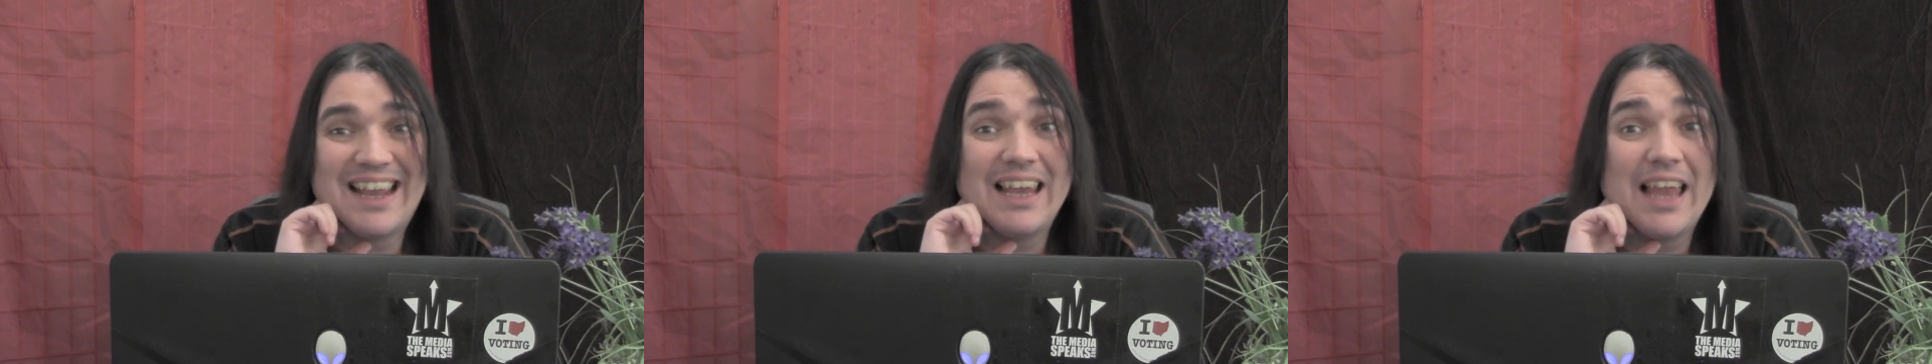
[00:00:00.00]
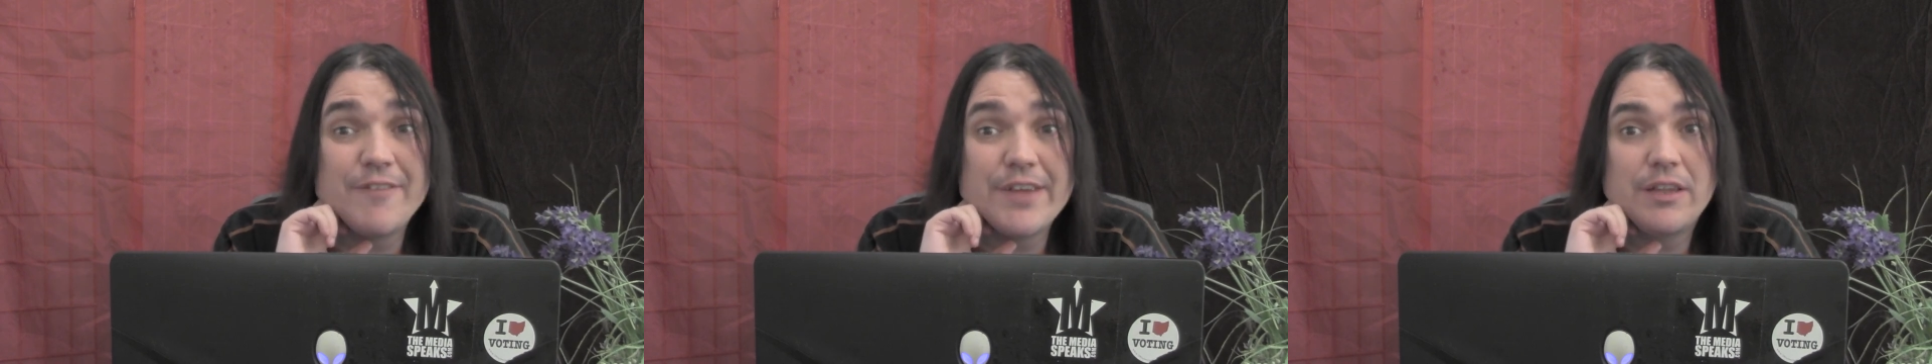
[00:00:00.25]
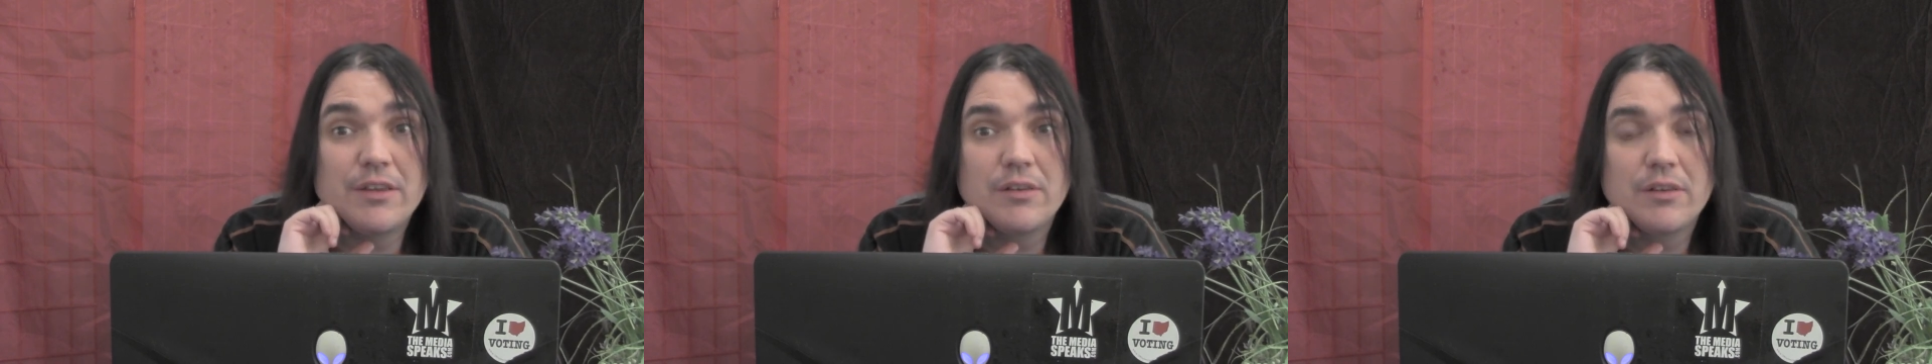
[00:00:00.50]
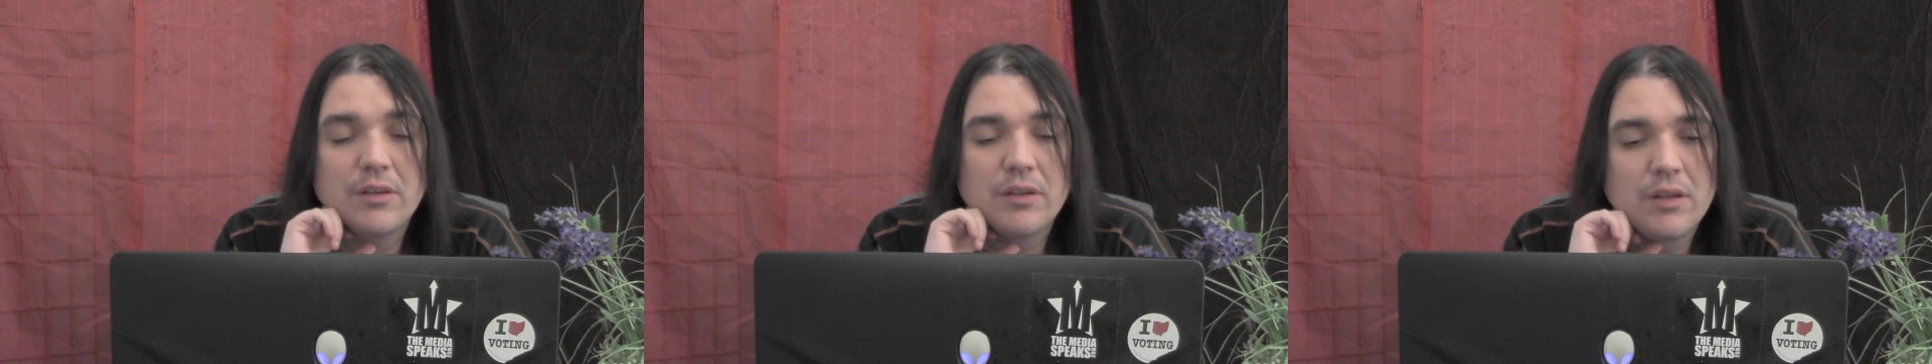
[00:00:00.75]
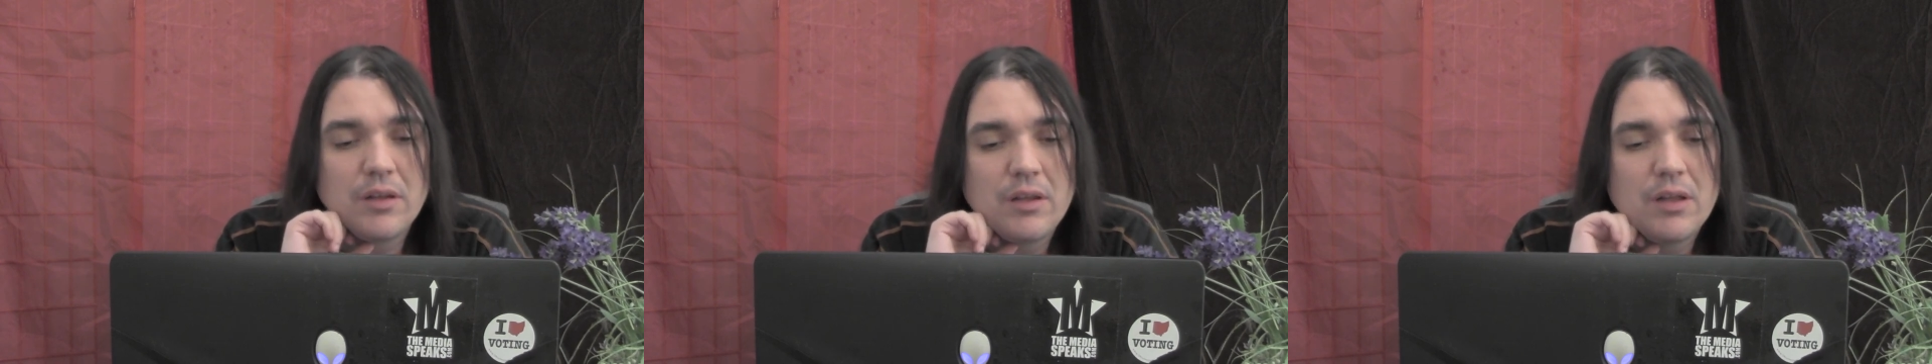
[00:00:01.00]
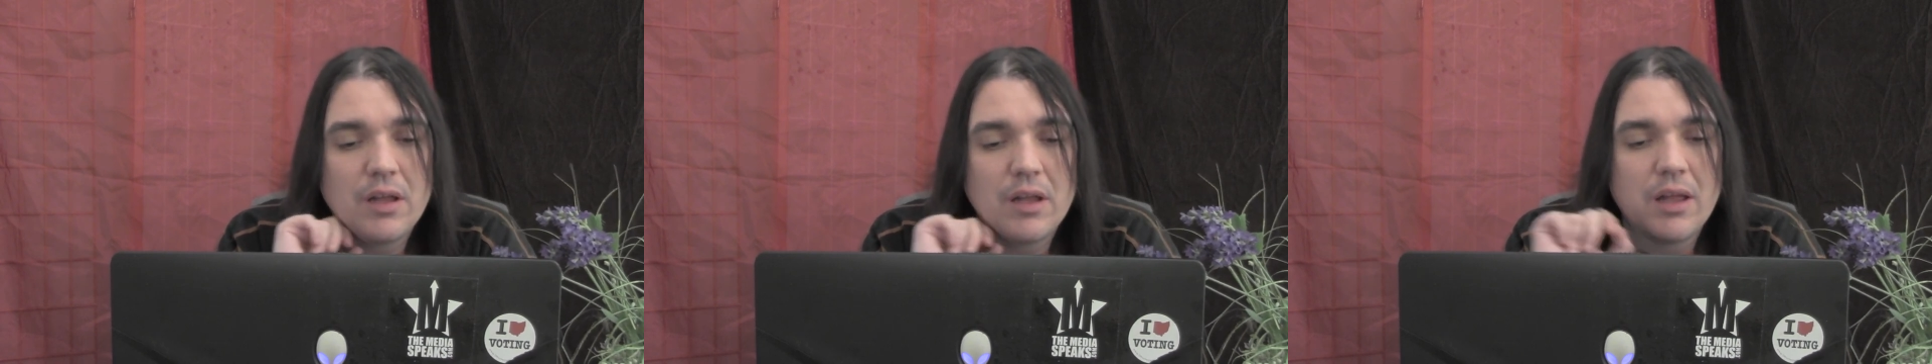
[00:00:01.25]
I love
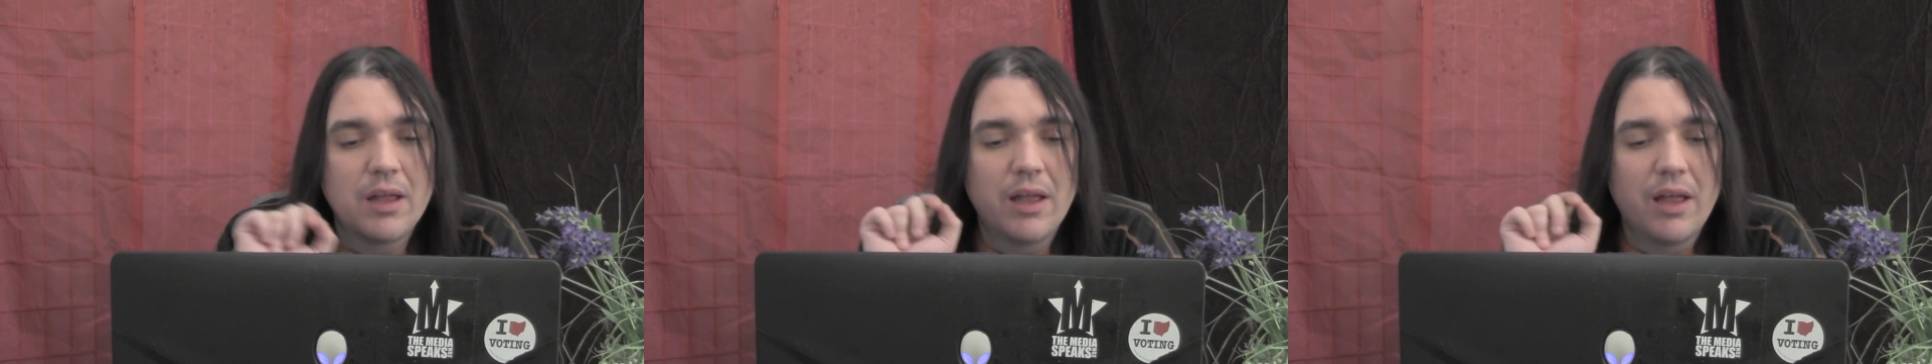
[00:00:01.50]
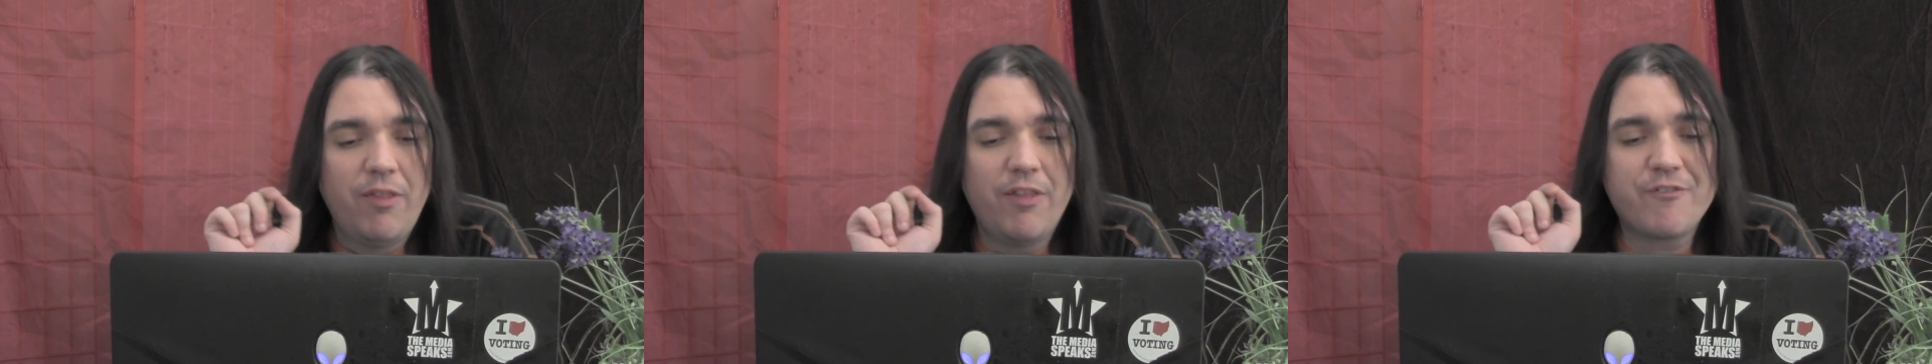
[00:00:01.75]
it.